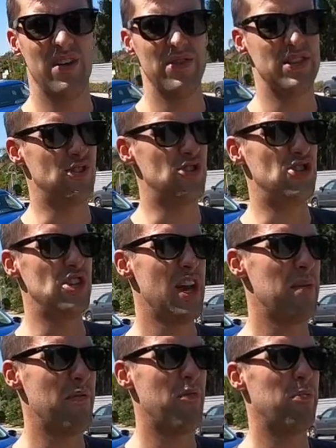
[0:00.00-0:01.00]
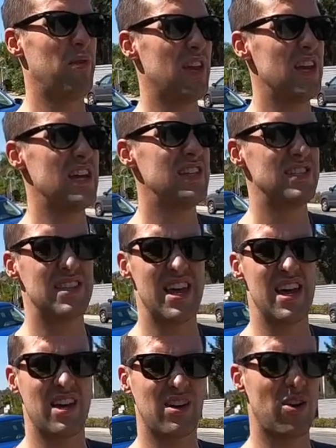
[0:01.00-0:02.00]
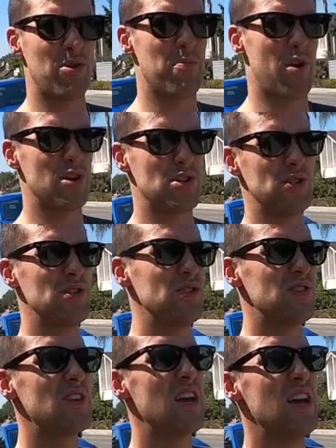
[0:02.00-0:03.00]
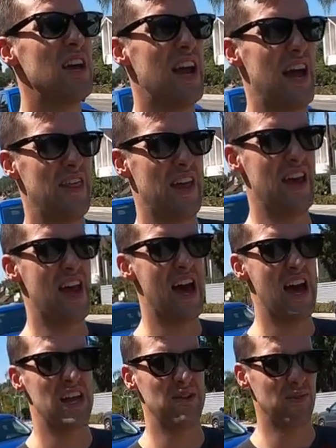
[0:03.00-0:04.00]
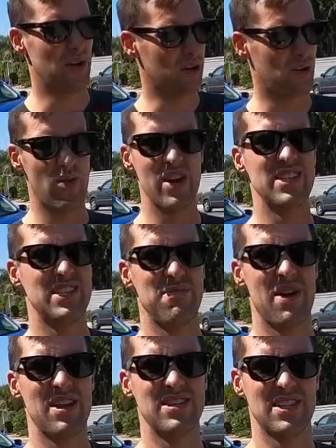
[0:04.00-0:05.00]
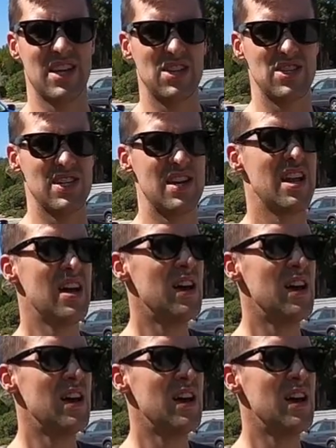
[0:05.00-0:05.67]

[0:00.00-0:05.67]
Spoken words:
this gem of a place called Marshall's, and they had a crazy amount of selection.